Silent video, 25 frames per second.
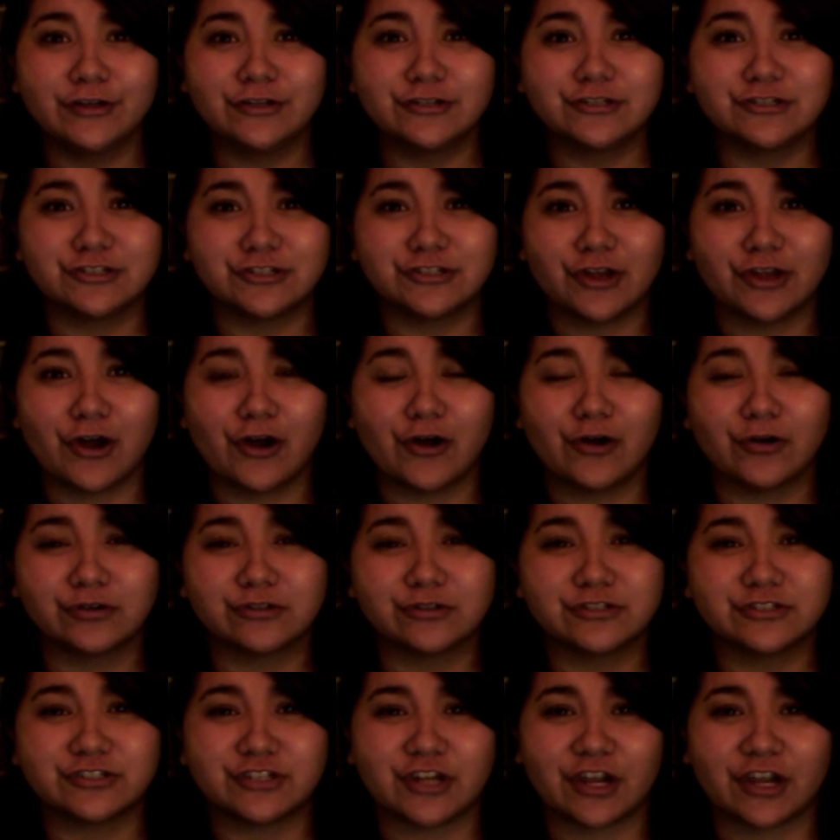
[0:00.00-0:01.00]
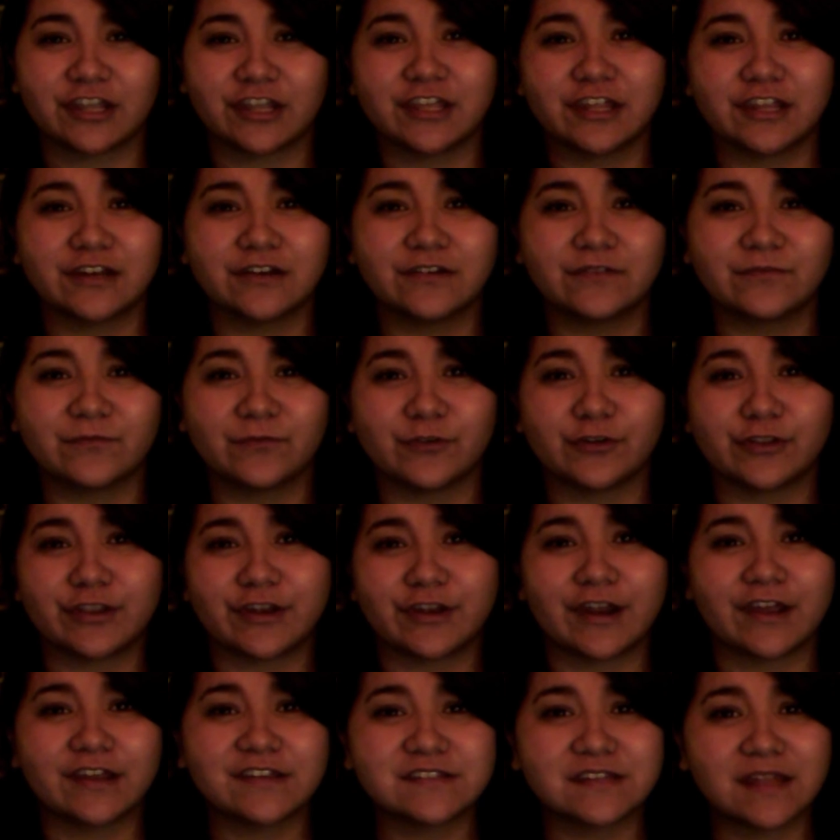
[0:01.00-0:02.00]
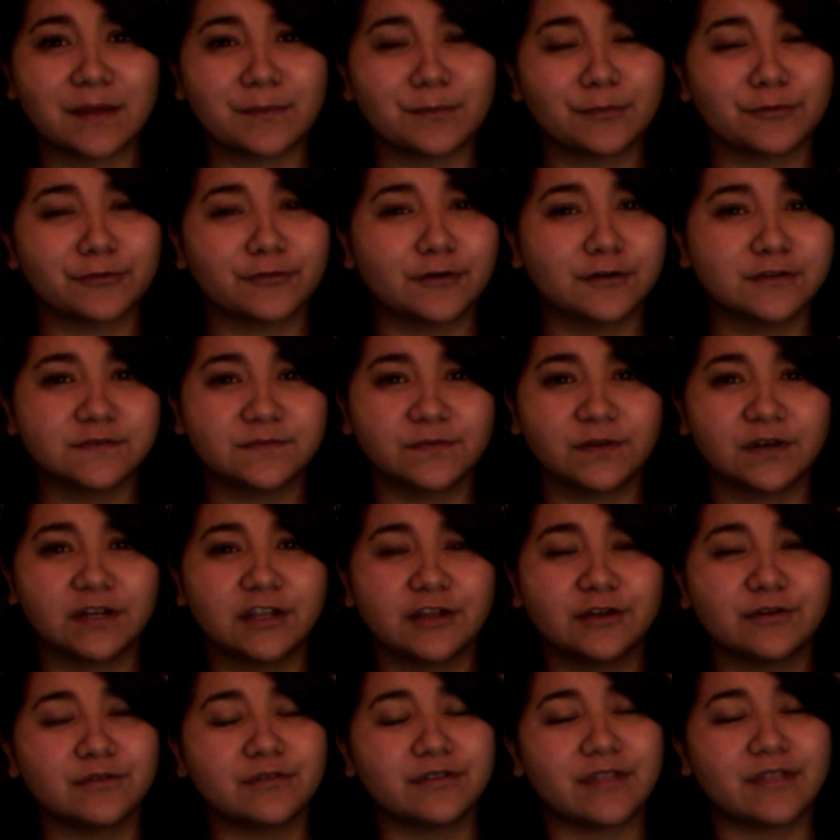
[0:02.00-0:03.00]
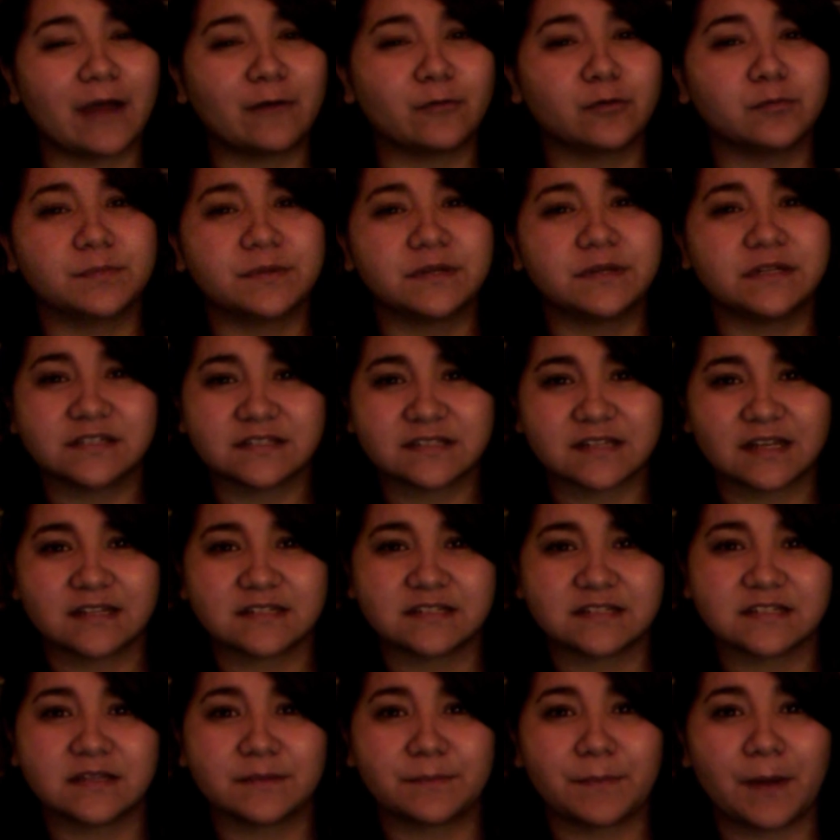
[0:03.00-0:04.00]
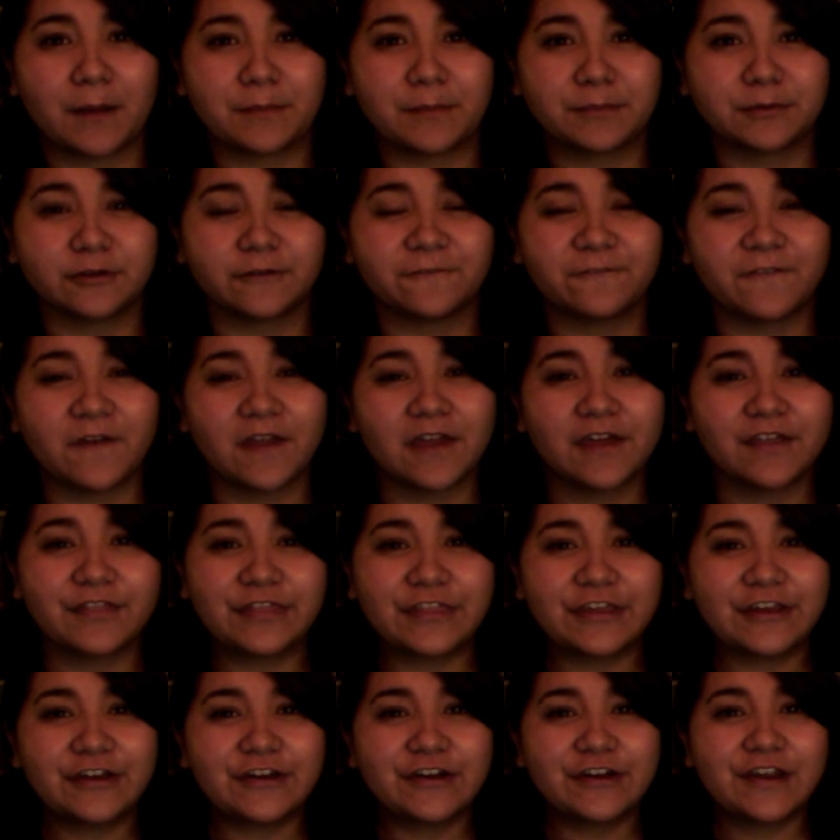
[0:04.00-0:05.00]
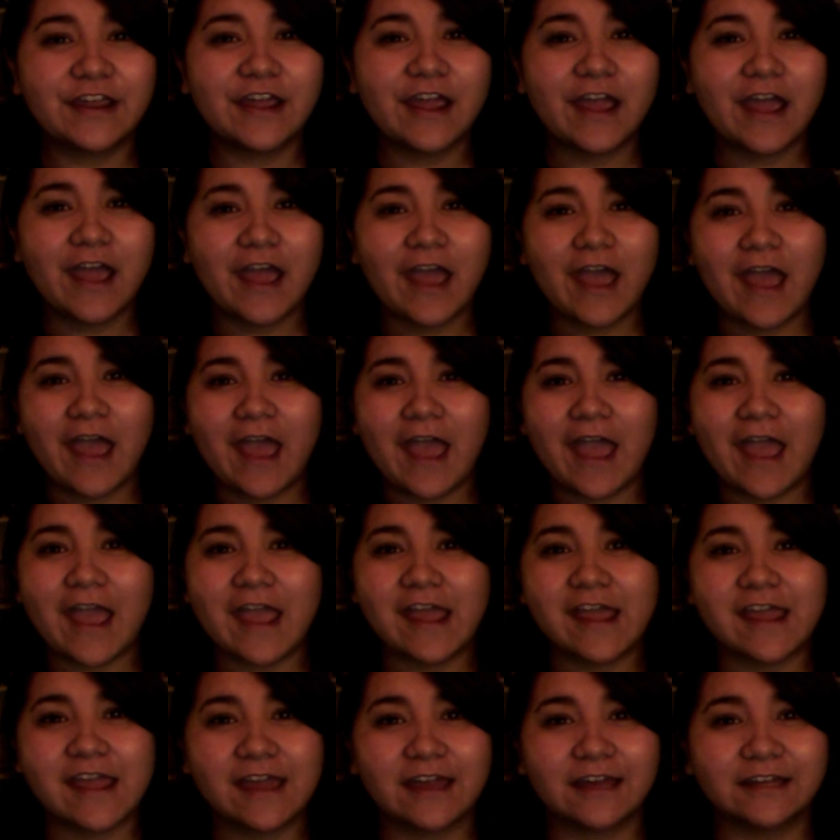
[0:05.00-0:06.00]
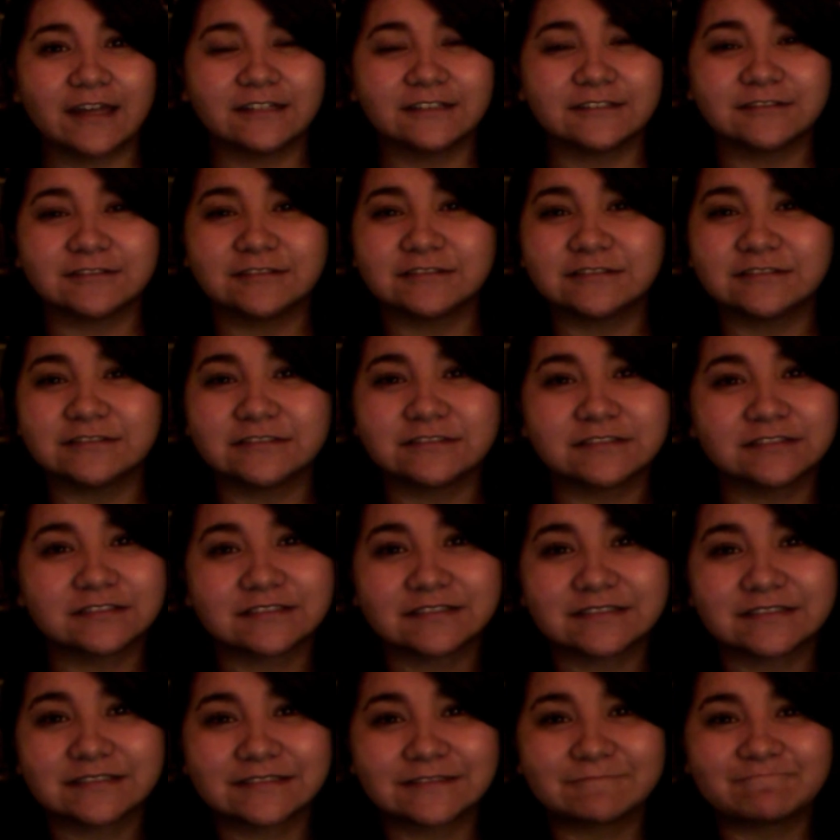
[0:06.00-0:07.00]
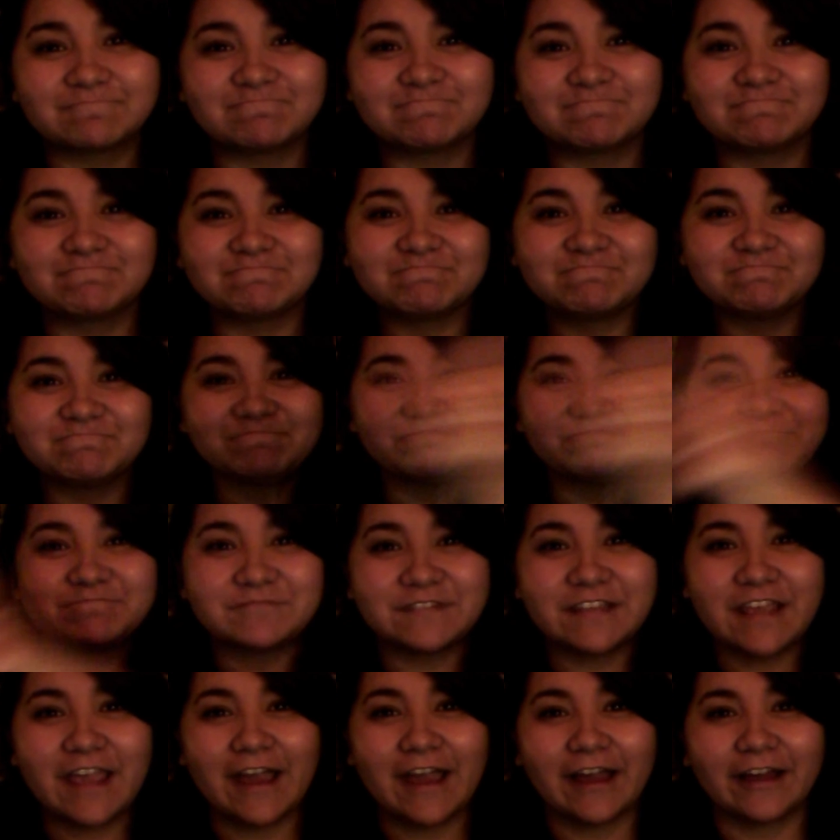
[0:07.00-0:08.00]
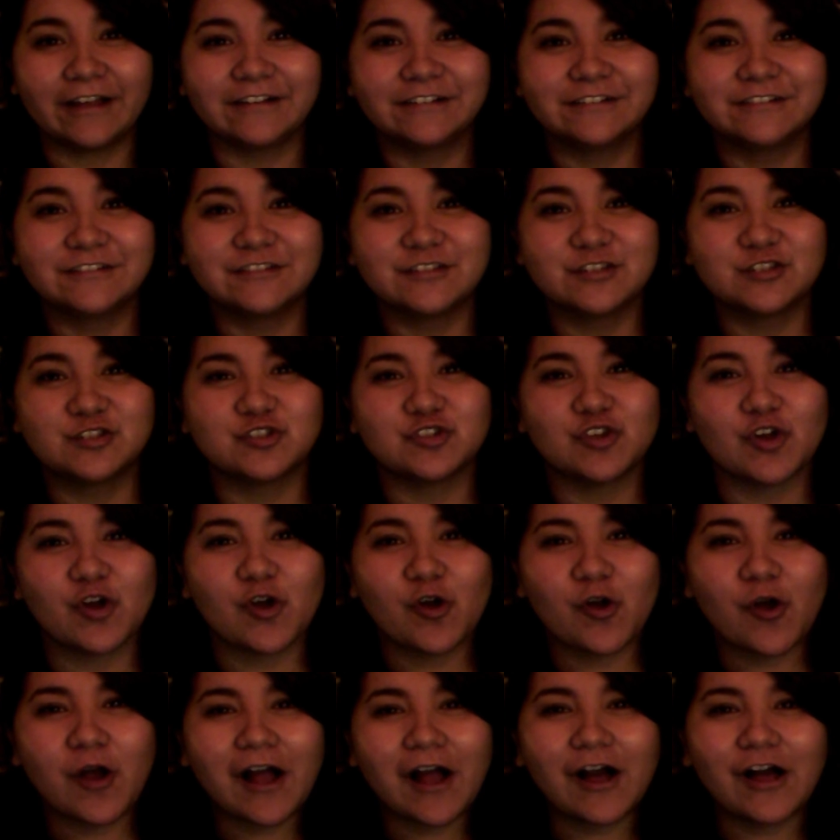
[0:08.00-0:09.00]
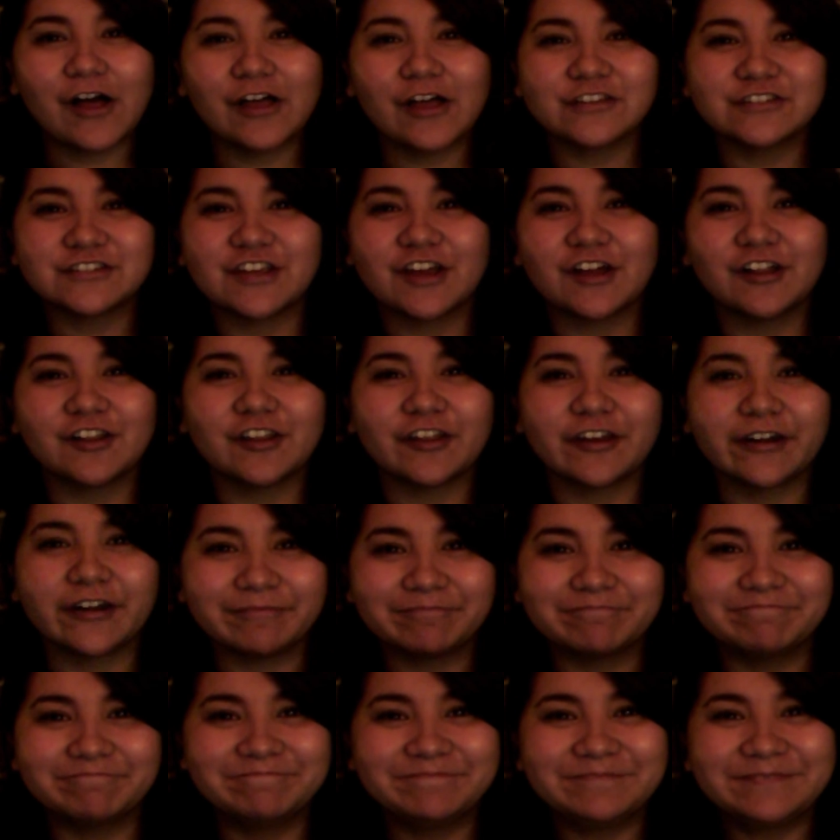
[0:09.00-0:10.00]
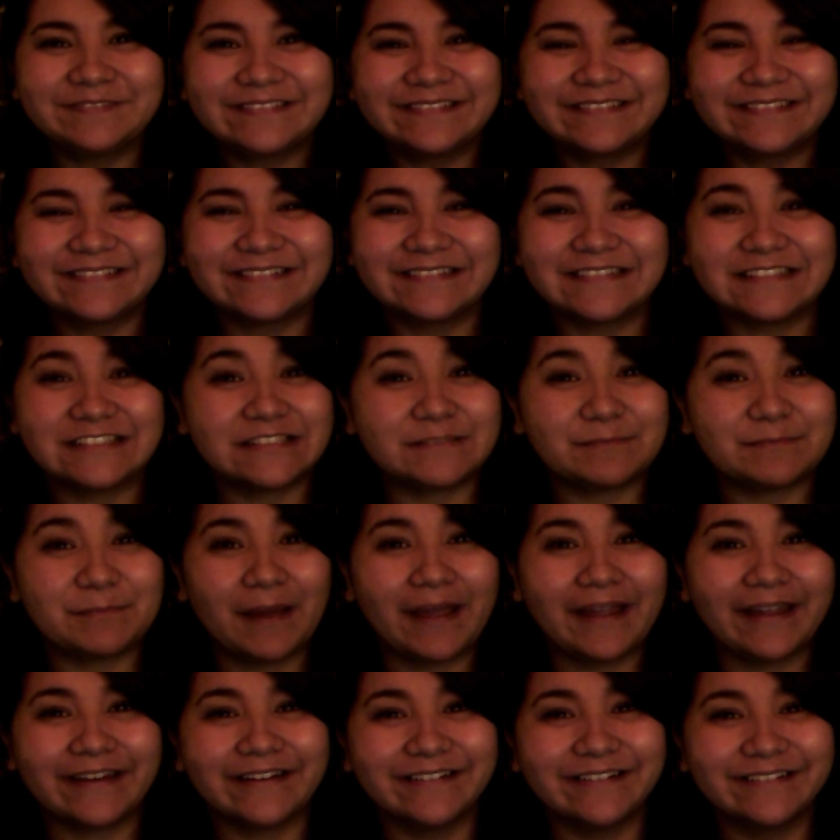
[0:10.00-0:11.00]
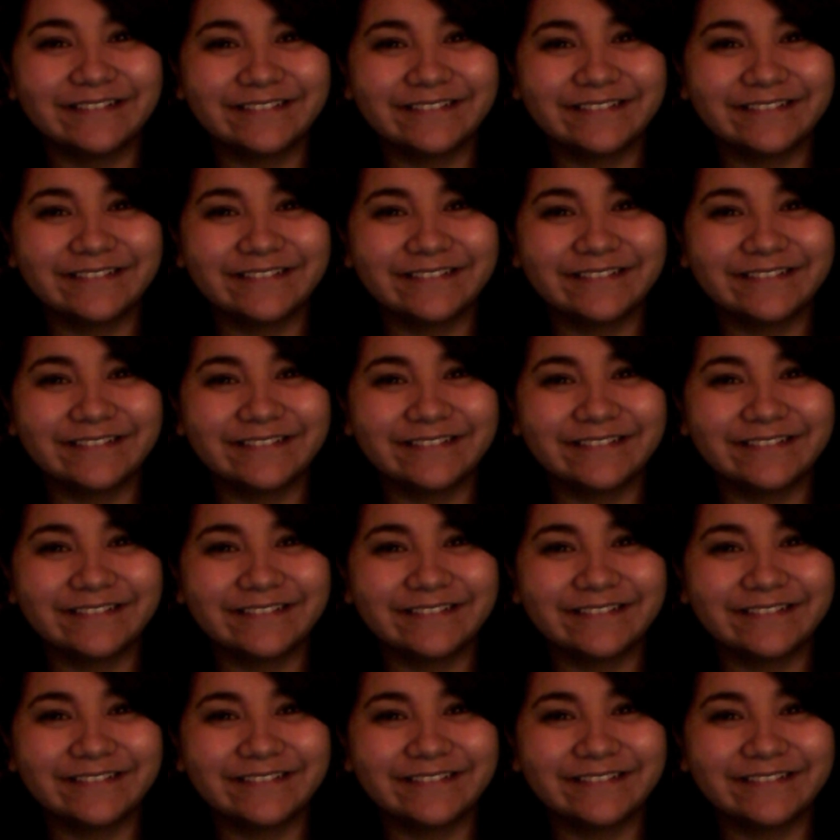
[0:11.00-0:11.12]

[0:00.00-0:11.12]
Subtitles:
So check in for the next Game of Thrones video. That will be discussing the popular fan theory, and yeah, so I'll see y'all later. Bye.